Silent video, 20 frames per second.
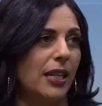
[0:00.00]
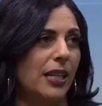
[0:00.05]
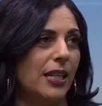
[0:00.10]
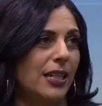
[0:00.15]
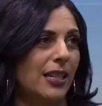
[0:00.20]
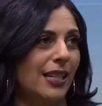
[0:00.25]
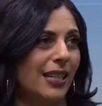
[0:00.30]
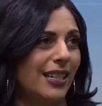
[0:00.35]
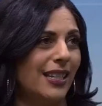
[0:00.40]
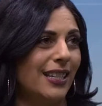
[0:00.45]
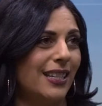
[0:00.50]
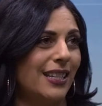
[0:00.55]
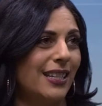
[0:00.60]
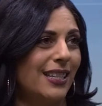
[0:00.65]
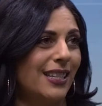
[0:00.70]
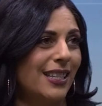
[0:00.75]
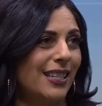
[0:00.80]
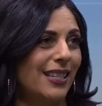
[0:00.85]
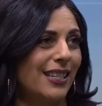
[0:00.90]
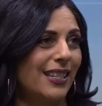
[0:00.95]
it
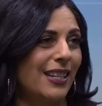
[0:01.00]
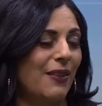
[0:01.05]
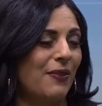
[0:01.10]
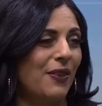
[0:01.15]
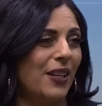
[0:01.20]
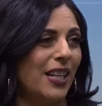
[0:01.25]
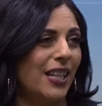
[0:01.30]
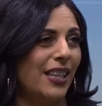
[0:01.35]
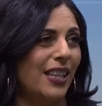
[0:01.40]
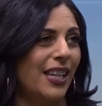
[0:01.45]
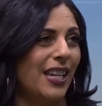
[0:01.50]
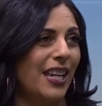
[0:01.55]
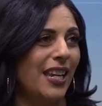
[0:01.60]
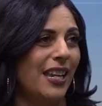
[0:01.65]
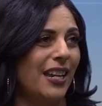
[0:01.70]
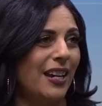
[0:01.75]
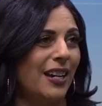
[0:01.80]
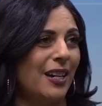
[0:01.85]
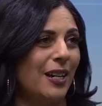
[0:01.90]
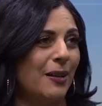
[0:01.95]
is
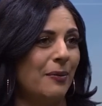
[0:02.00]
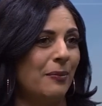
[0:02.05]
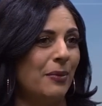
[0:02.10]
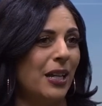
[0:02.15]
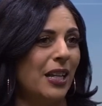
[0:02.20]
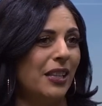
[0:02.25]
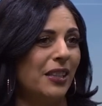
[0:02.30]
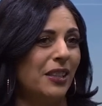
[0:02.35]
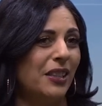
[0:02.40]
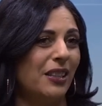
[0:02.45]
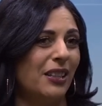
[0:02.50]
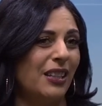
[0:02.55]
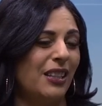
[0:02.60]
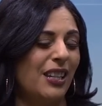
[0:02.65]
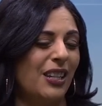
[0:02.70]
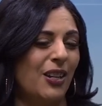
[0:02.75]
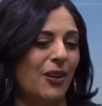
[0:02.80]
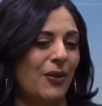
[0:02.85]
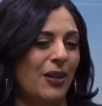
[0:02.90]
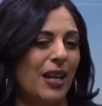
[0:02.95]
definitely,
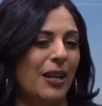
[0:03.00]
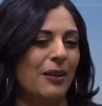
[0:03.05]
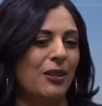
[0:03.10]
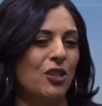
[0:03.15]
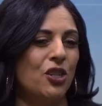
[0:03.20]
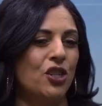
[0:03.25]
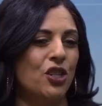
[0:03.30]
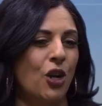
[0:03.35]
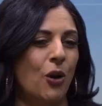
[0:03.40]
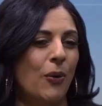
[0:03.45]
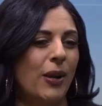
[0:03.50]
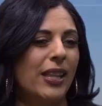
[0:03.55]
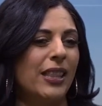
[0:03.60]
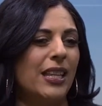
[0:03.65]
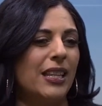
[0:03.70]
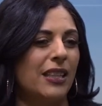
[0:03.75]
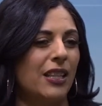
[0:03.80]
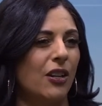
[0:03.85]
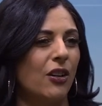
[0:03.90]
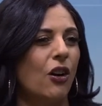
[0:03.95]
showing
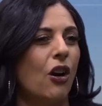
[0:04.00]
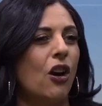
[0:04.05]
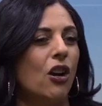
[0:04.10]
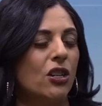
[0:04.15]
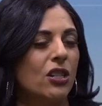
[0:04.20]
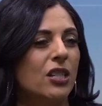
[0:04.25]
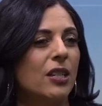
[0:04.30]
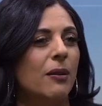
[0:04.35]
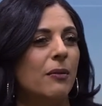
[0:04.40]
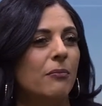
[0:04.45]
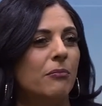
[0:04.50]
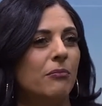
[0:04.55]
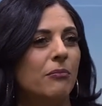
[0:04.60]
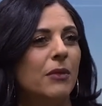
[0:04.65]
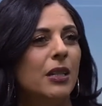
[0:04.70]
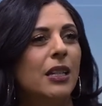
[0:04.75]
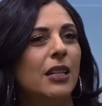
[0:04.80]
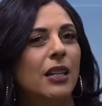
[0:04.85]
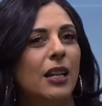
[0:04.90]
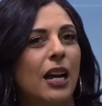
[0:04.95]
that there are some
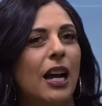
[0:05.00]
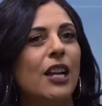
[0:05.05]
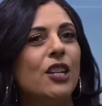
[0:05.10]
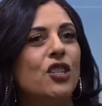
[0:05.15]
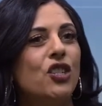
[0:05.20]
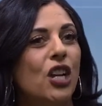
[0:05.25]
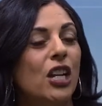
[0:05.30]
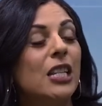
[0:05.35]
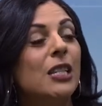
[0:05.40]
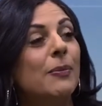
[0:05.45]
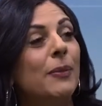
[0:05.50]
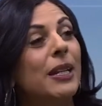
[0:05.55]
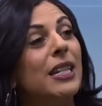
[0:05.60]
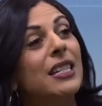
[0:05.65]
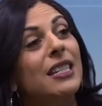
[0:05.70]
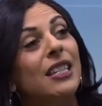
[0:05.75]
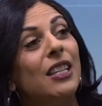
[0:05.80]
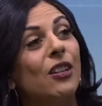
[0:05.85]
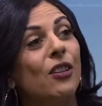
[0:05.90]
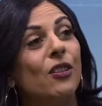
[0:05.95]

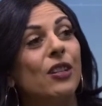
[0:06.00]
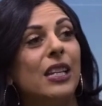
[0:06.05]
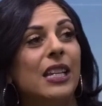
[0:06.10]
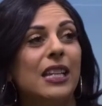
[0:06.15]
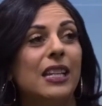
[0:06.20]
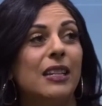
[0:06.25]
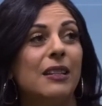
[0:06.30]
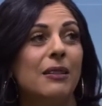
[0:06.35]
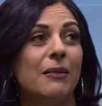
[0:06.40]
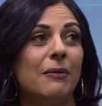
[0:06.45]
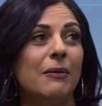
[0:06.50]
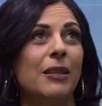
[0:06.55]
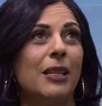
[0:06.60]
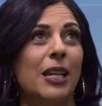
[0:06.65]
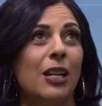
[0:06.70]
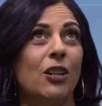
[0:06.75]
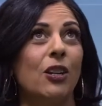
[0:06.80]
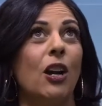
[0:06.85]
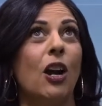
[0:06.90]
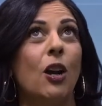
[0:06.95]
adjustments that
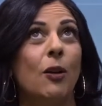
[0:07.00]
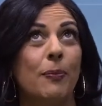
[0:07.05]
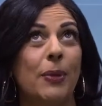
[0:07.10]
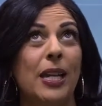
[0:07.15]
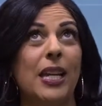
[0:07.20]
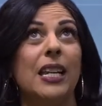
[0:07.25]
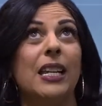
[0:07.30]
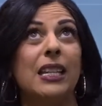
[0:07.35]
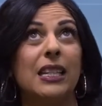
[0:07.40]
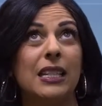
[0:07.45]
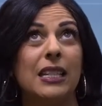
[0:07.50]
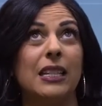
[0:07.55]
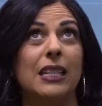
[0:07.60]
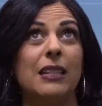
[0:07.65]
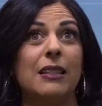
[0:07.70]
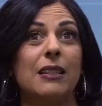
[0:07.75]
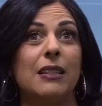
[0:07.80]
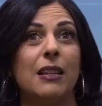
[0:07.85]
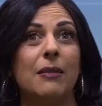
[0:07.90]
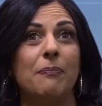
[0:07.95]
are being
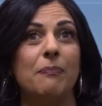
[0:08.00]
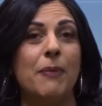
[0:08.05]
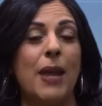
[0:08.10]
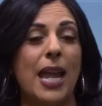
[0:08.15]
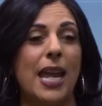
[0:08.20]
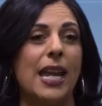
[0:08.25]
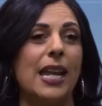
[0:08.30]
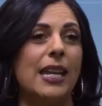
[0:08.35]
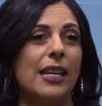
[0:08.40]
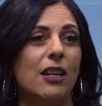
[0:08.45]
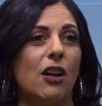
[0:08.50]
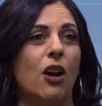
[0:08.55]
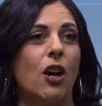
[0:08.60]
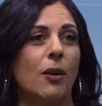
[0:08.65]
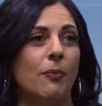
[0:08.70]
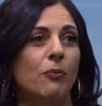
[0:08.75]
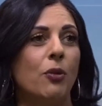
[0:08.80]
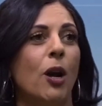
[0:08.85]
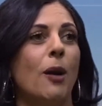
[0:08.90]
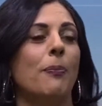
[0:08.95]
made
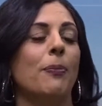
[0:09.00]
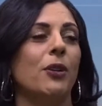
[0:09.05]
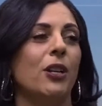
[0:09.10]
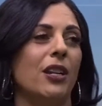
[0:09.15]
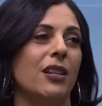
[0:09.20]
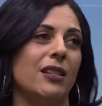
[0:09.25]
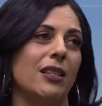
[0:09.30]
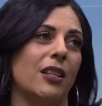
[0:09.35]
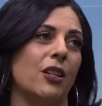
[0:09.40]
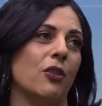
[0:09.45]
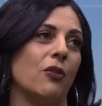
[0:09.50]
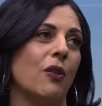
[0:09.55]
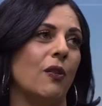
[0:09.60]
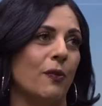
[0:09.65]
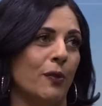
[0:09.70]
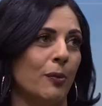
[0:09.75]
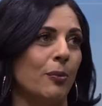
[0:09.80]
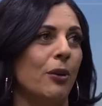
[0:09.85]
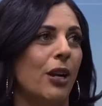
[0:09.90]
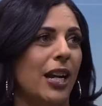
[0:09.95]
on properties that are
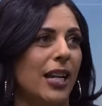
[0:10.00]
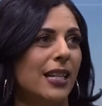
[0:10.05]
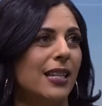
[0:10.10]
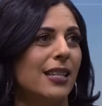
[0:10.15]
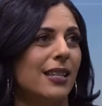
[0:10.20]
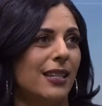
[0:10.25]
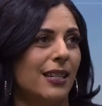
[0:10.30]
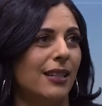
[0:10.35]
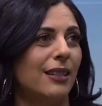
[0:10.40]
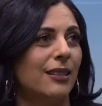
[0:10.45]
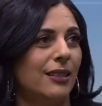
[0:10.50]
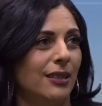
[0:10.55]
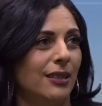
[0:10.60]
overpriced.